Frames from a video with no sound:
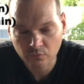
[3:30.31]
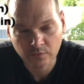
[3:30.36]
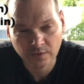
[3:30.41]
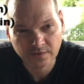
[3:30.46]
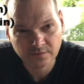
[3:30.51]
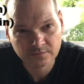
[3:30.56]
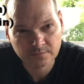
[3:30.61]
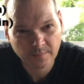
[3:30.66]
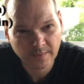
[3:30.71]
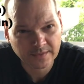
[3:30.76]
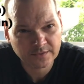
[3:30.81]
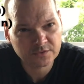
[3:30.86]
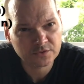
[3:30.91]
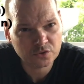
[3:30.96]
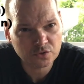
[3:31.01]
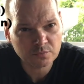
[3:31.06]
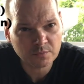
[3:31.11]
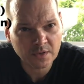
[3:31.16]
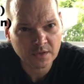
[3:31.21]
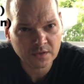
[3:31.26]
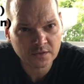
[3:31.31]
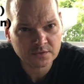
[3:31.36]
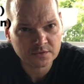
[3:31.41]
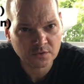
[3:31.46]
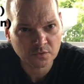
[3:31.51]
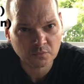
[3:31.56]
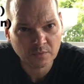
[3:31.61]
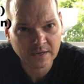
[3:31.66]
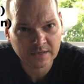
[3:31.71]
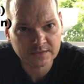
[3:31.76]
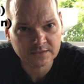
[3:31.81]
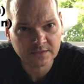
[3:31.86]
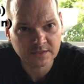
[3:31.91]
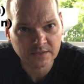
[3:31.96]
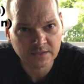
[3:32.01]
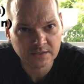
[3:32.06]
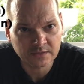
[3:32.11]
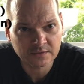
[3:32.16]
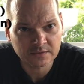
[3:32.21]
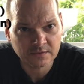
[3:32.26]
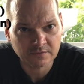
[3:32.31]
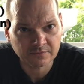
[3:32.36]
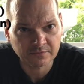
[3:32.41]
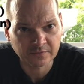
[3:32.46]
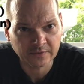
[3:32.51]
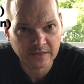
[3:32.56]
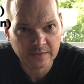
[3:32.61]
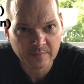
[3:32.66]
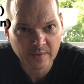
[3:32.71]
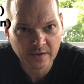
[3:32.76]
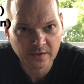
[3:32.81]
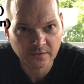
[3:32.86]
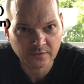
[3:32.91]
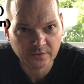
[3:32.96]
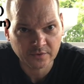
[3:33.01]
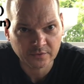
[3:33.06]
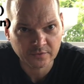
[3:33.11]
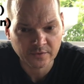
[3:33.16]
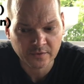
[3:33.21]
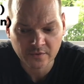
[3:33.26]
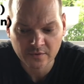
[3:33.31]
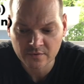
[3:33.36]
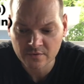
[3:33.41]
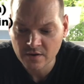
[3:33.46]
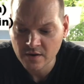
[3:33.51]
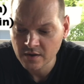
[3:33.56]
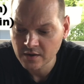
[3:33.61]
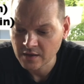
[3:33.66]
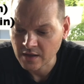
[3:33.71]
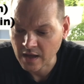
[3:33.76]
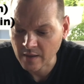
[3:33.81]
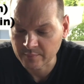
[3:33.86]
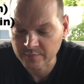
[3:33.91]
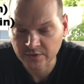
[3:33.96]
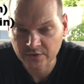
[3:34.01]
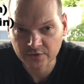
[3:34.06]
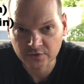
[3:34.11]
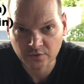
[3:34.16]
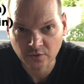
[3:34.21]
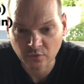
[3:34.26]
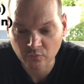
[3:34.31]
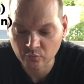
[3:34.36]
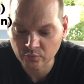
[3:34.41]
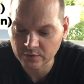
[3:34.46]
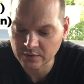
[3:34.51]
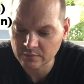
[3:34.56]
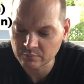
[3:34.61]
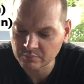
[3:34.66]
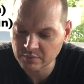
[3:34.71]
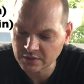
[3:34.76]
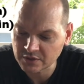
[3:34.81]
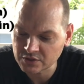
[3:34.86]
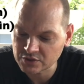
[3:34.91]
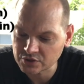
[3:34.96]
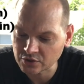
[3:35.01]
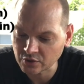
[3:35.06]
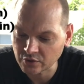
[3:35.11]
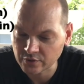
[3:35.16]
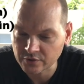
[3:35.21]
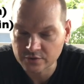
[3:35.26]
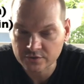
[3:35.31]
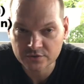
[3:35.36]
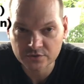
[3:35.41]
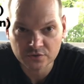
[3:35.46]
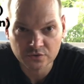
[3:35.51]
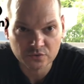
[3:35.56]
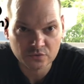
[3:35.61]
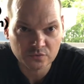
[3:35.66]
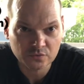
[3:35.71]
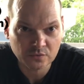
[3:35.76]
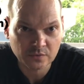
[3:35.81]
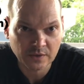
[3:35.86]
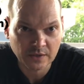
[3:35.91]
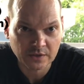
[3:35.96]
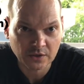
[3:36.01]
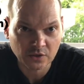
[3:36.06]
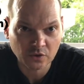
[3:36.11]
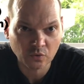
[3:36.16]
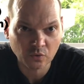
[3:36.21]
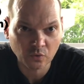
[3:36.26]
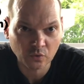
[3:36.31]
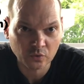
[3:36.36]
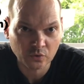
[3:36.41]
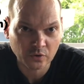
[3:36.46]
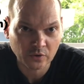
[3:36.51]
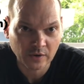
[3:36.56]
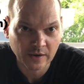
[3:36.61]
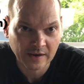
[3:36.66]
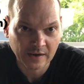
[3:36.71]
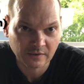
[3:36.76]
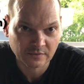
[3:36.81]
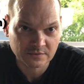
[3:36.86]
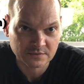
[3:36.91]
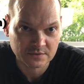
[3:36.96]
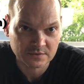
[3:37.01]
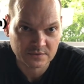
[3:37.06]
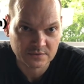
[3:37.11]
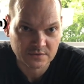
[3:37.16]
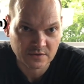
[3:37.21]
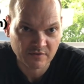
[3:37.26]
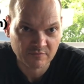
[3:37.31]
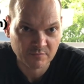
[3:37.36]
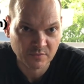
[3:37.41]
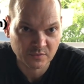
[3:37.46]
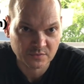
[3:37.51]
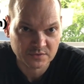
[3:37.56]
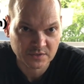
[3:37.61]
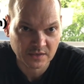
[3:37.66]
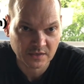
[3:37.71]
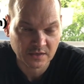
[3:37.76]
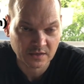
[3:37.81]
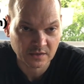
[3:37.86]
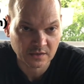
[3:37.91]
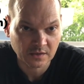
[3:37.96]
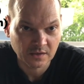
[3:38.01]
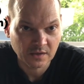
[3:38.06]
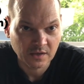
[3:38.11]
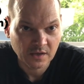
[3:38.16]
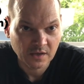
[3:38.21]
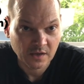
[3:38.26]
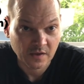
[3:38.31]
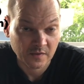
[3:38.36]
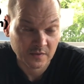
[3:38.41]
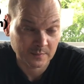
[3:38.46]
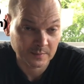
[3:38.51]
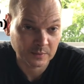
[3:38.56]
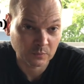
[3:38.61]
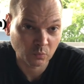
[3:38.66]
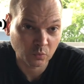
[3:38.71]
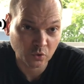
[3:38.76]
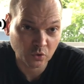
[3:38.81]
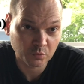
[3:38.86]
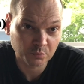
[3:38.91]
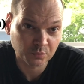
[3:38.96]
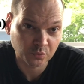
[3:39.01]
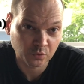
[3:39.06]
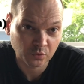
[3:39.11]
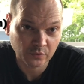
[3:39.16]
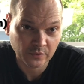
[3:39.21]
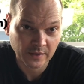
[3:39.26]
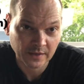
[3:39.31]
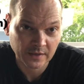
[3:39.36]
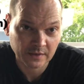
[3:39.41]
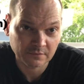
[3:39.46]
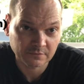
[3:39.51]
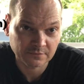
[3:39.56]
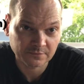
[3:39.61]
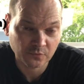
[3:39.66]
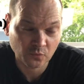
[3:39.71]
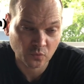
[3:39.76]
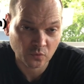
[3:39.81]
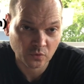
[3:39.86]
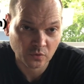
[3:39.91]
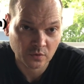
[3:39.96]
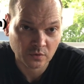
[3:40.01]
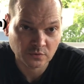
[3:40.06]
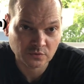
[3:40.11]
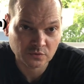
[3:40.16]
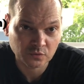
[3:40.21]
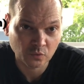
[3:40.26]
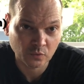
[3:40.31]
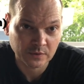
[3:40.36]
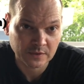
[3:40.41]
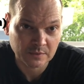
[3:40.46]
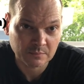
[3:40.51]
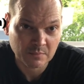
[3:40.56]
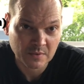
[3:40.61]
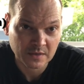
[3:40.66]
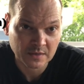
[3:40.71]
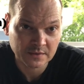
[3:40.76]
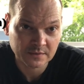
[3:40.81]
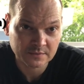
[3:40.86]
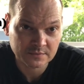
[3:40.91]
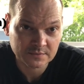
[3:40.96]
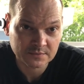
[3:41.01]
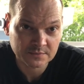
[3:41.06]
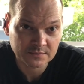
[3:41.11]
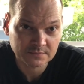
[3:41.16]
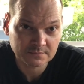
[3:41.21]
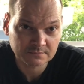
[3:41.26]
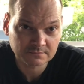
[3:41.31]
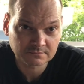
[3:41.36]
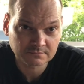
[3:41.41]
at about 2 minutes, right at the end, at flame out near there, I'm going to do a really big charge, 2 1/4 ounces of Mosaic, and then I'm going to whirlpool that for 20 minutes.